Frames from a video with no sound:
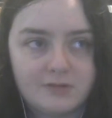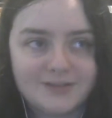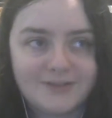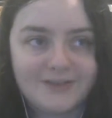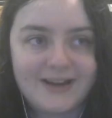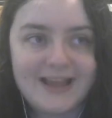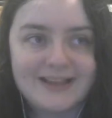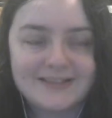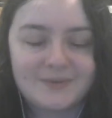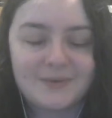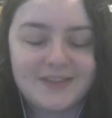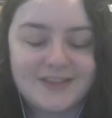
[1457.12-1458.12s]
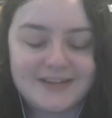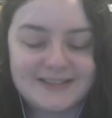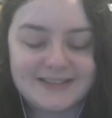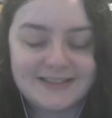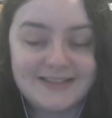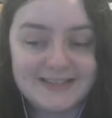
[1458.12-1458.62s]
so is the one that
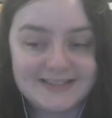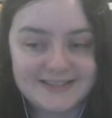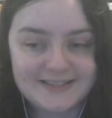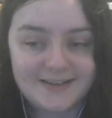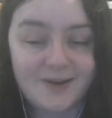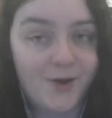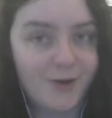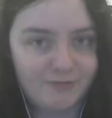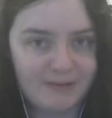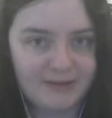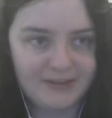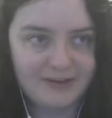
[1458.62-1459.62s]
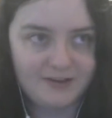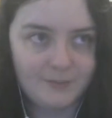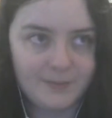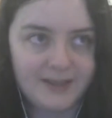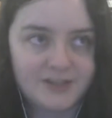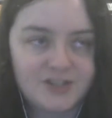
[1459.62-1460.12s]
is least gung-ho about the
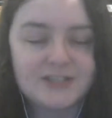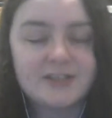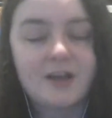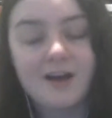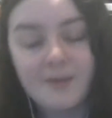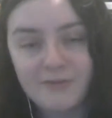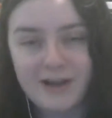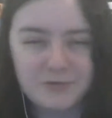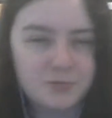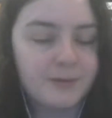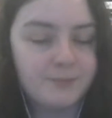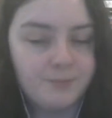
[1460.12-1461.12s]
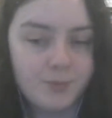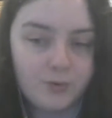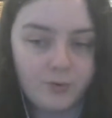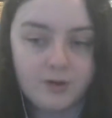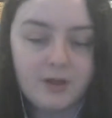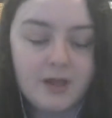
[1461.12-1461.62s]
army. She's come round to it
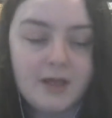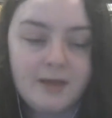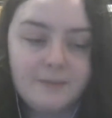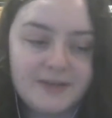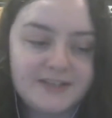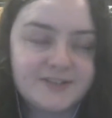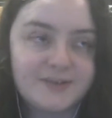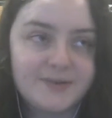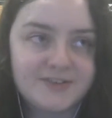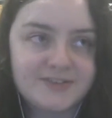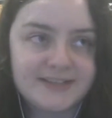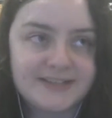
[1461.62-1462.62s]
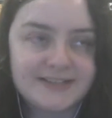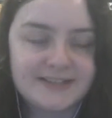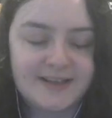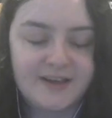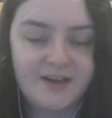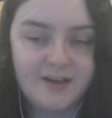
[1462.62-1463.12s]
more, but it's so interesting to
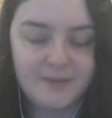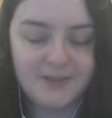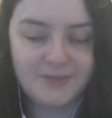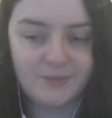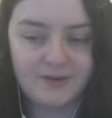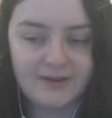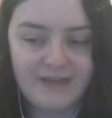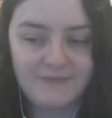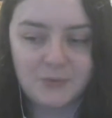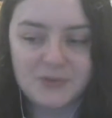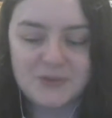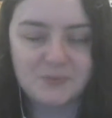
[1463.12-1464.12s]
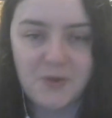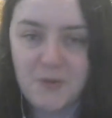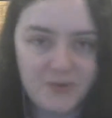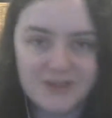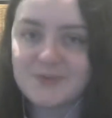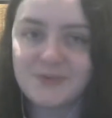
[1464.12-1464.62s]
see her be the one having all these
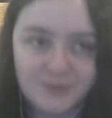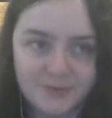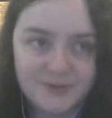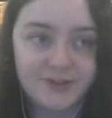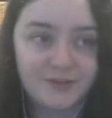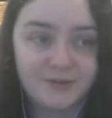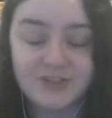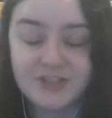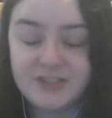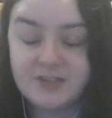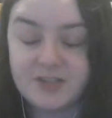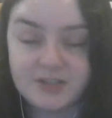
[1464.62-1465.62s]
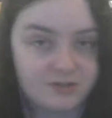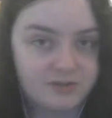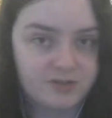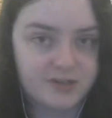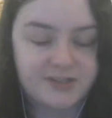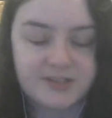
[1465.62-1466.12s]
one-on-ones with Alder, who she does
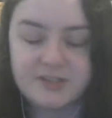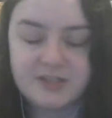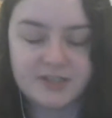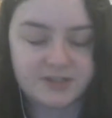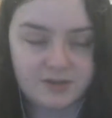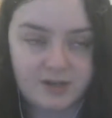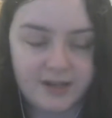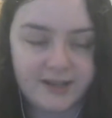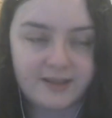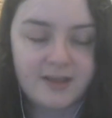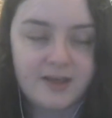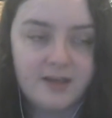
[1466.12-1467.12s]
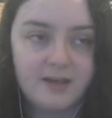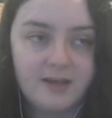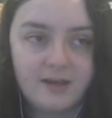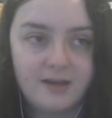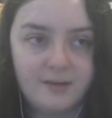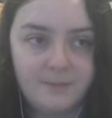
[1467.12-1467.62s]
not trust and does not like.
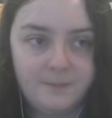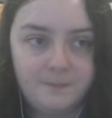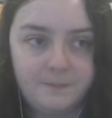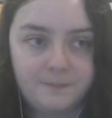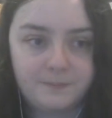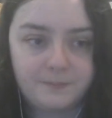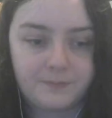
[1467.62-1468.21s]
Um,